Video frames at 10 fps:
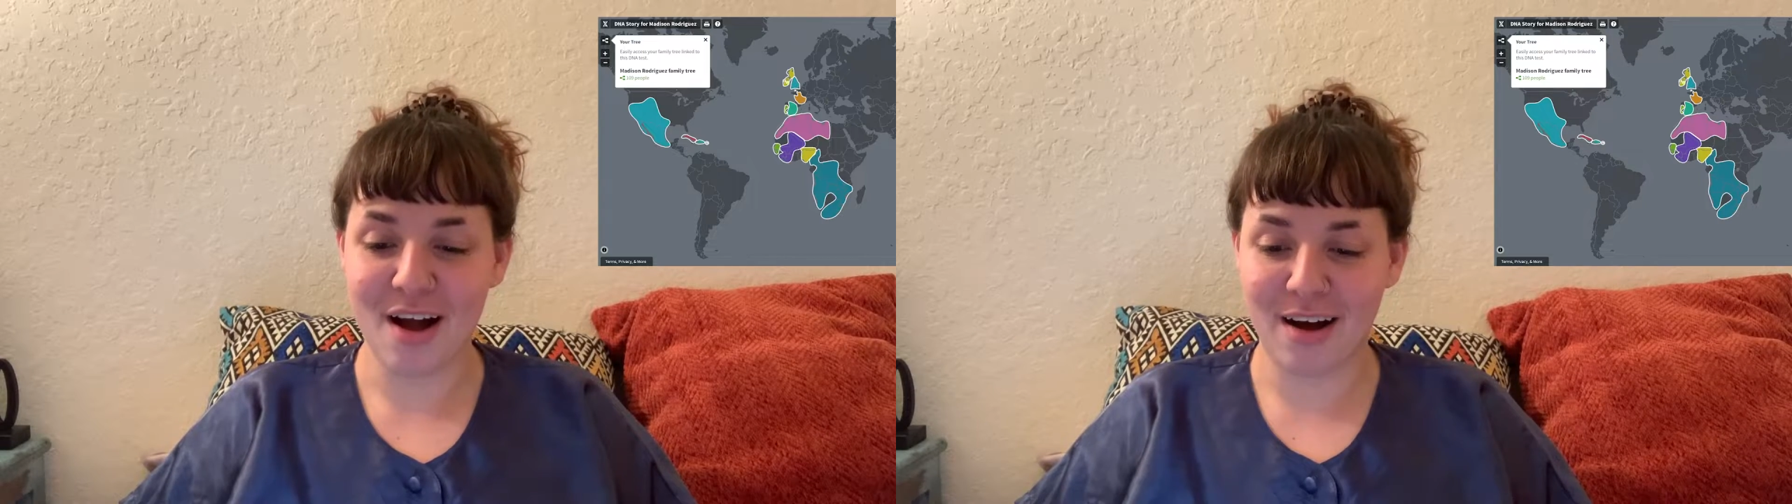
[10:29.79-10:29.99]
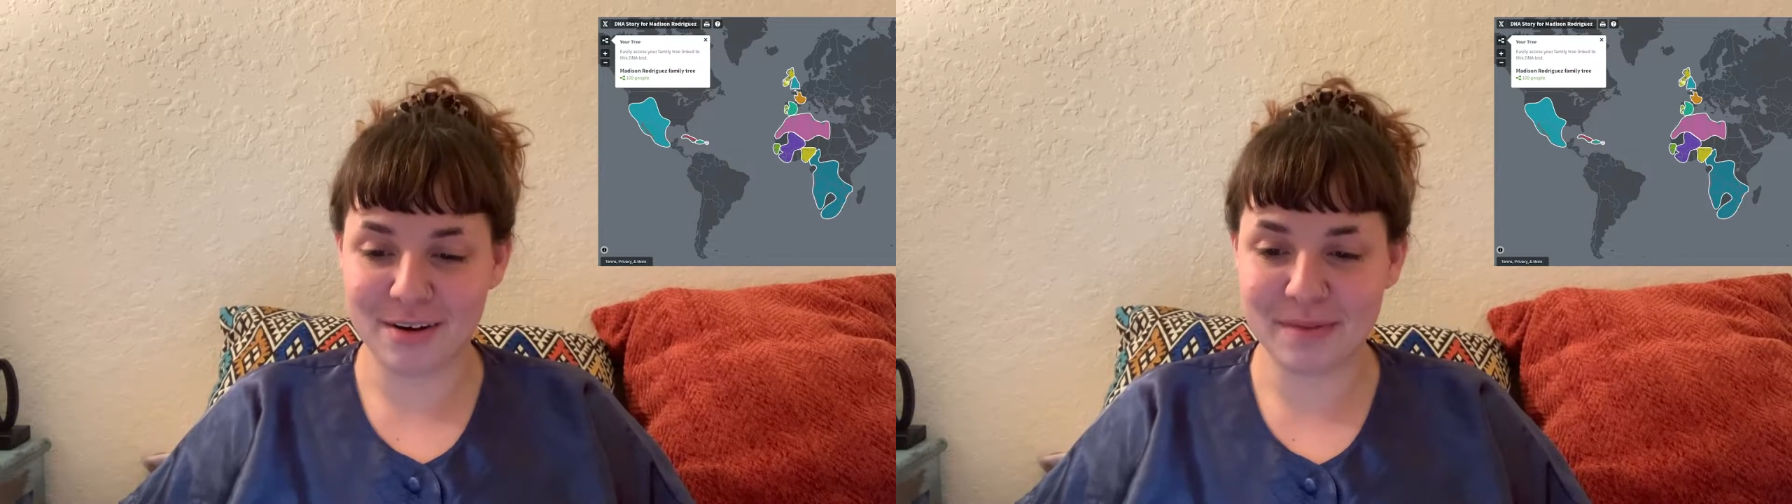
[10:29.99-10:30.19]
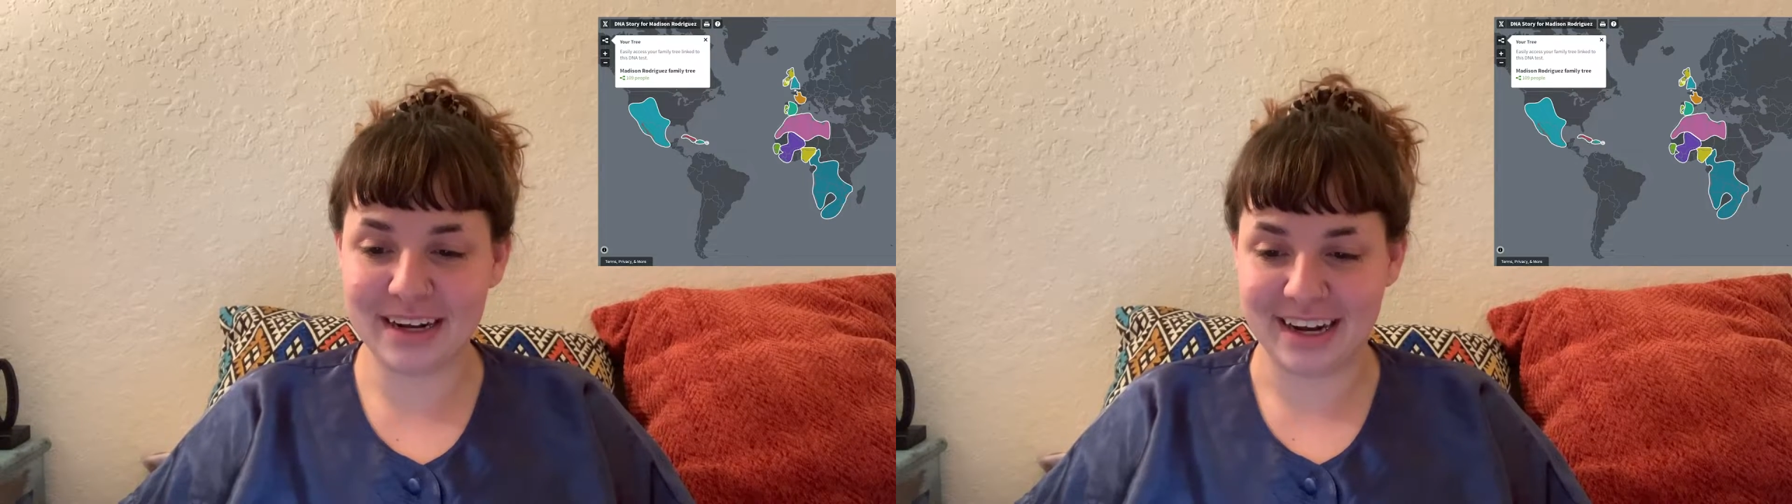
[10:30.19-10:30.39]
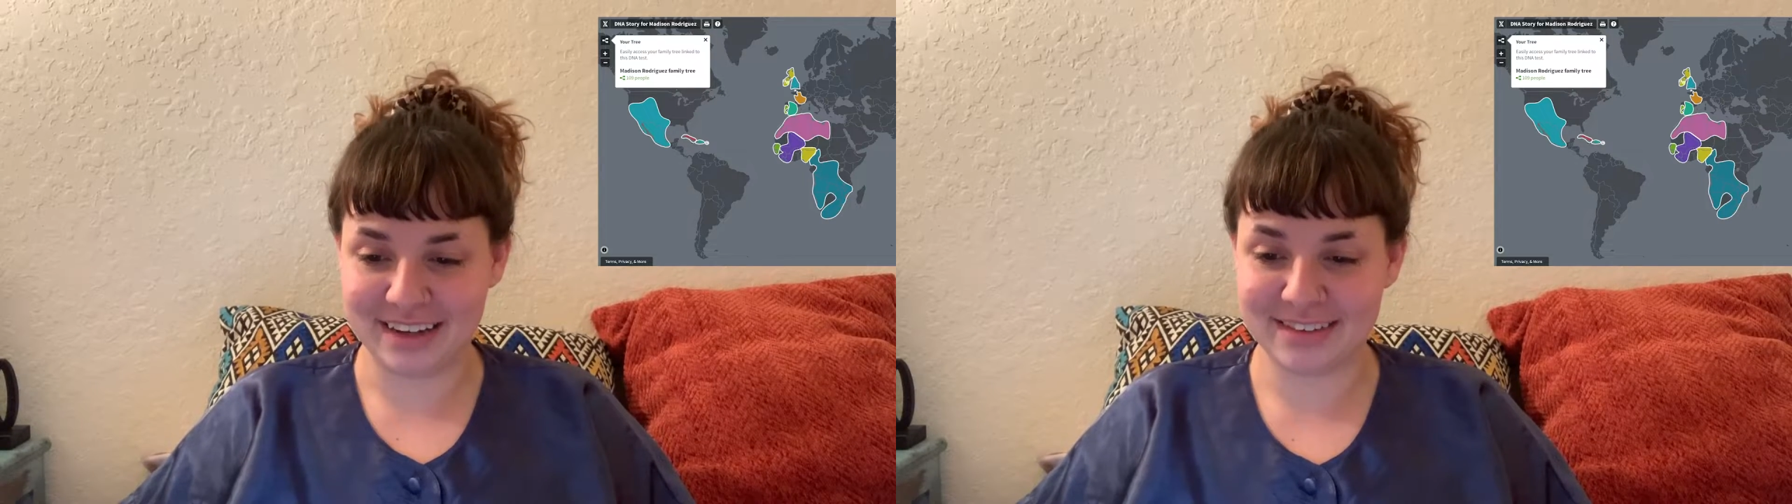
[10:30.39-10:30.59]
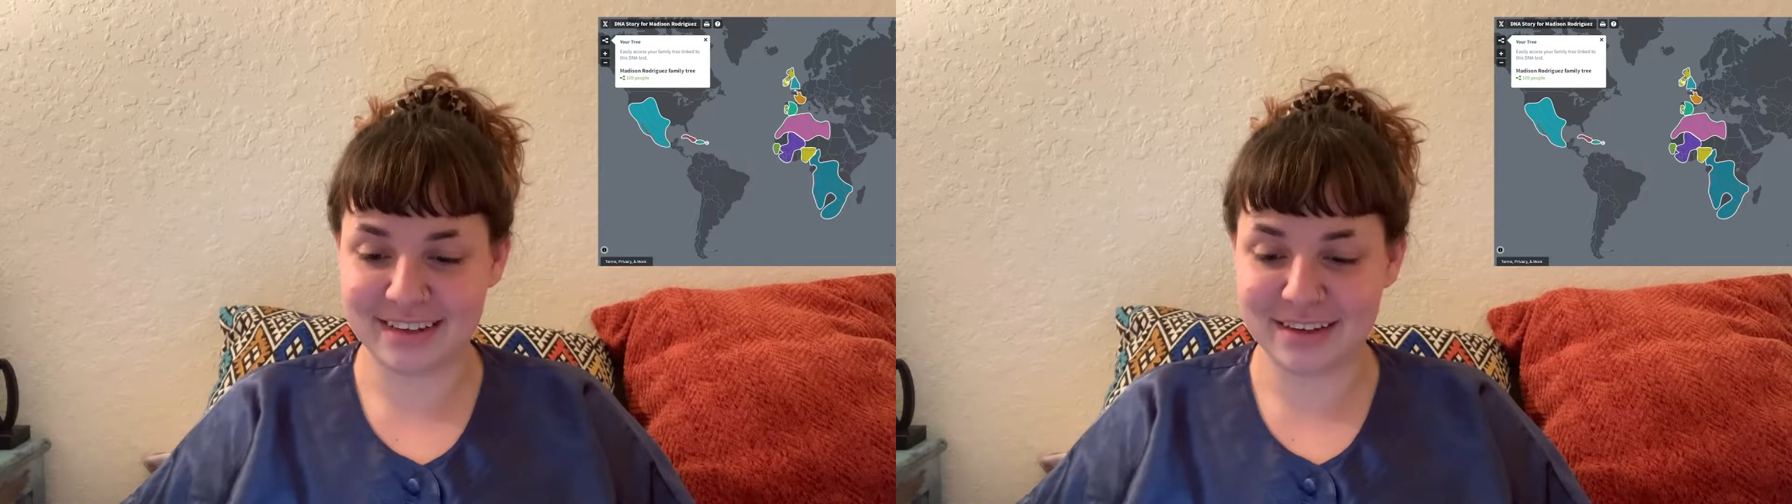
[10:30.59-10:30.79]
on my
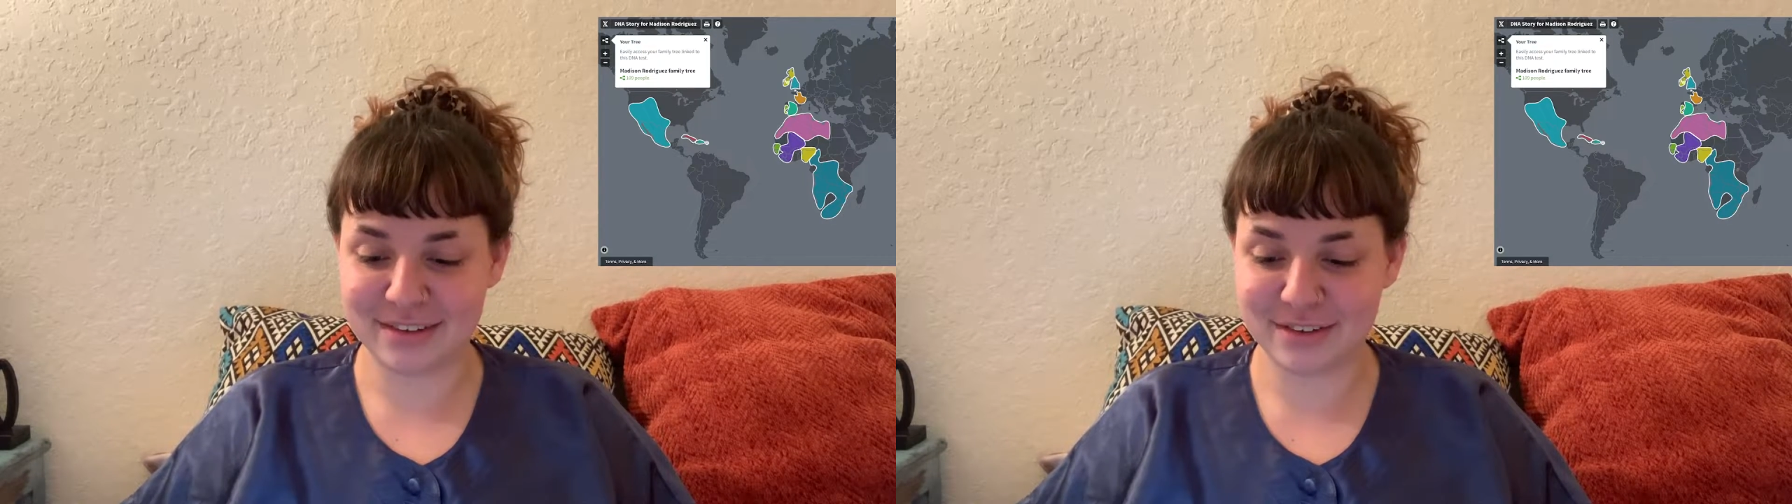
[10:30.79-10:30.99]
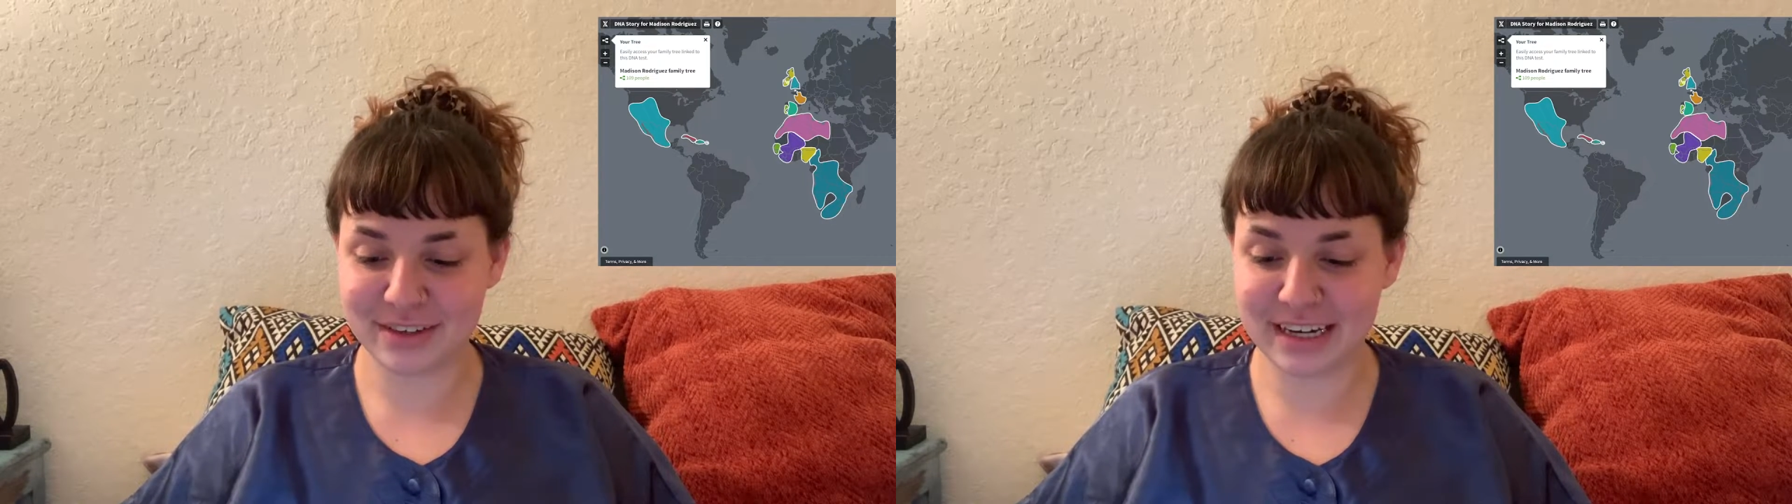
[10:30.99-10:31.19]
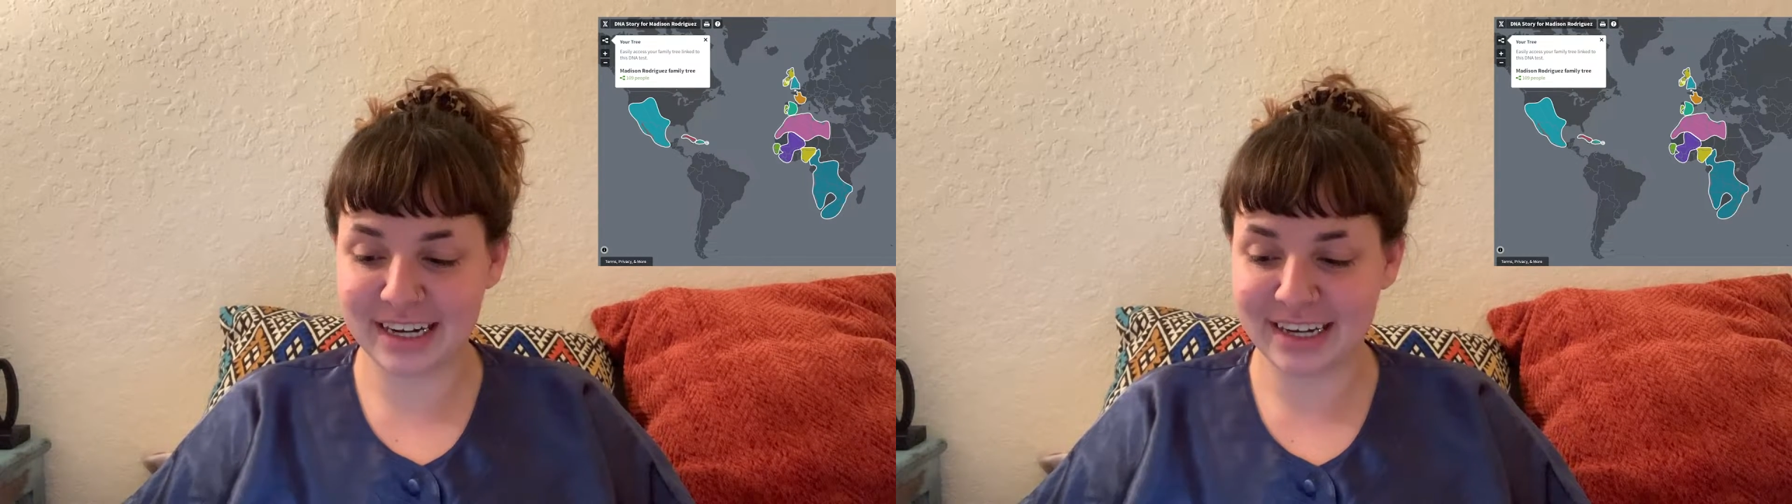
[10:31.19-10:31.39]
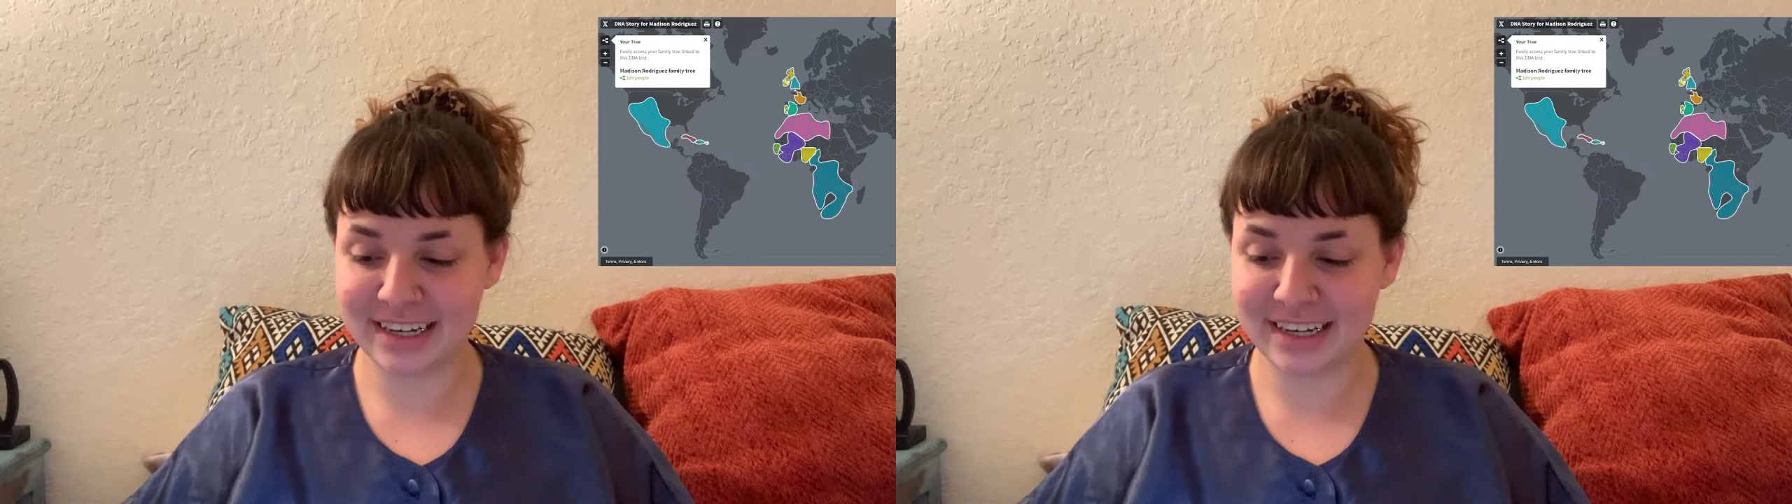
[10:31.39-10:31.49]
ancestry